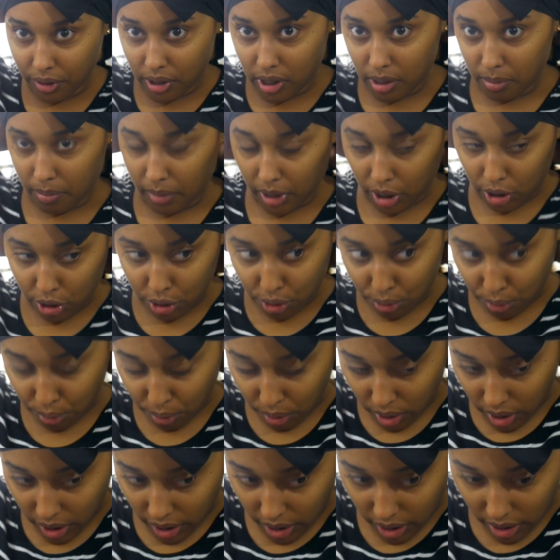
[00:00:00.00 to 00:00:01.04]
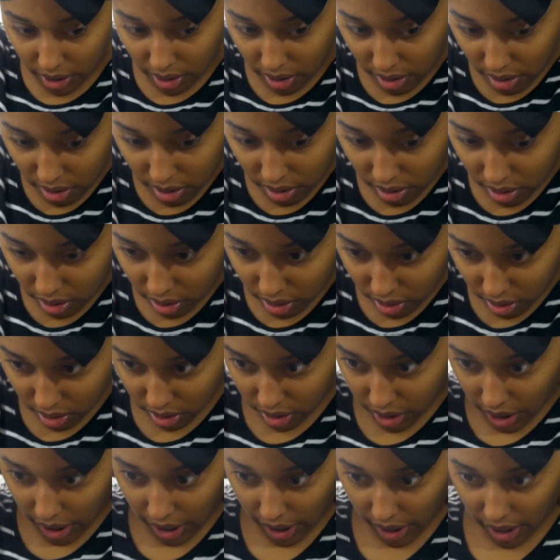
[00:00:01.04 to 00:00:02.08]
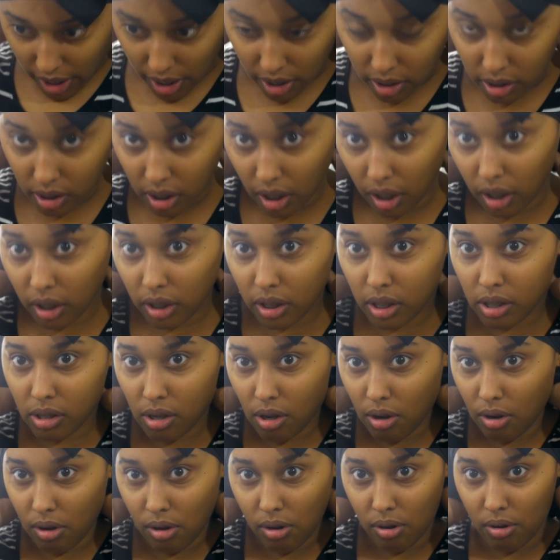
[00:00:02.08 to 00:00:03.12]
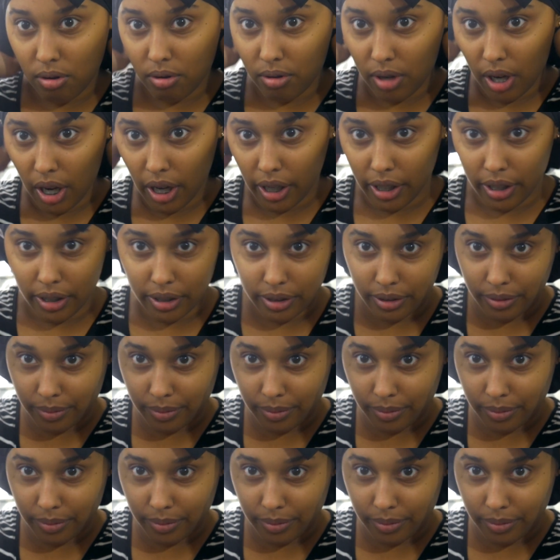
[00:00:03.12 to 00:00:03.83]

to make sure the ends stay tucked all night.